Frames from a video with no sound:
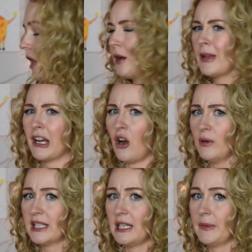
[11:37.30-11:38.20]
And I
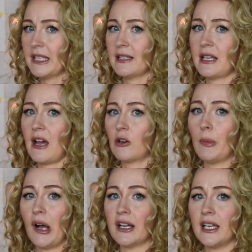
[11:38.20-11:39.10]
always keep this in the outer
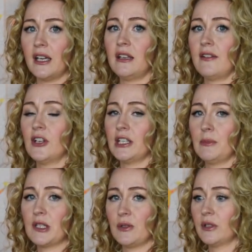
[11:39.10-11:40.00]
pocket and never in
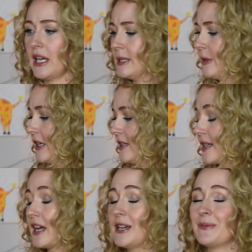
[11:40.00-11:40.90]
the bassoon case because
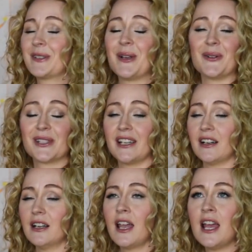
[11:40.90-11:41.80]
I am so
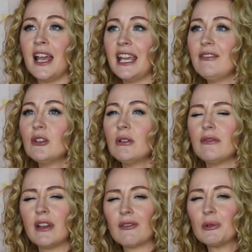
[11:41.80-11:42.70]
scared. Even though
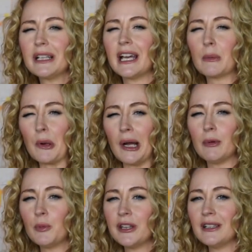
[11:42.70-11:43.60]
I've never really had a
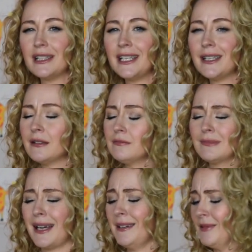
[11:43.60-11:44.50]
problem with it leaking,
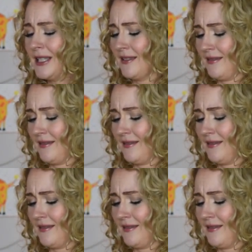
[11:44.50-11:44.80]
I'm just